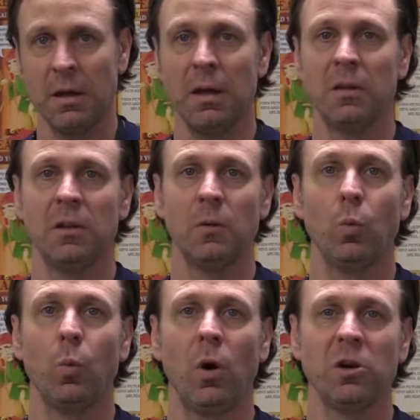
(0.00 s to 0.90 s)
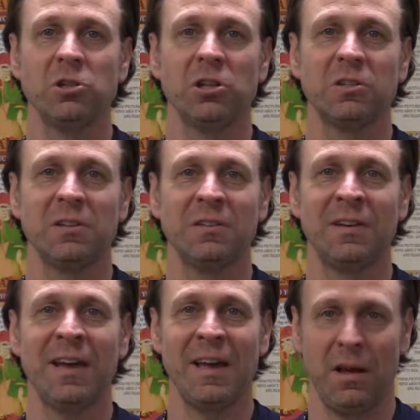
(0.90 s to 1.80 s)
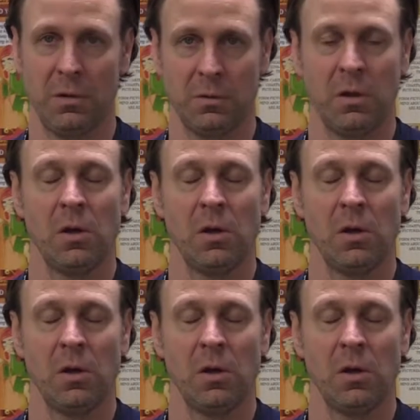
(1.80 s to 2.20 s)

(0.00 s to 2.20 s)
and then Washington Town,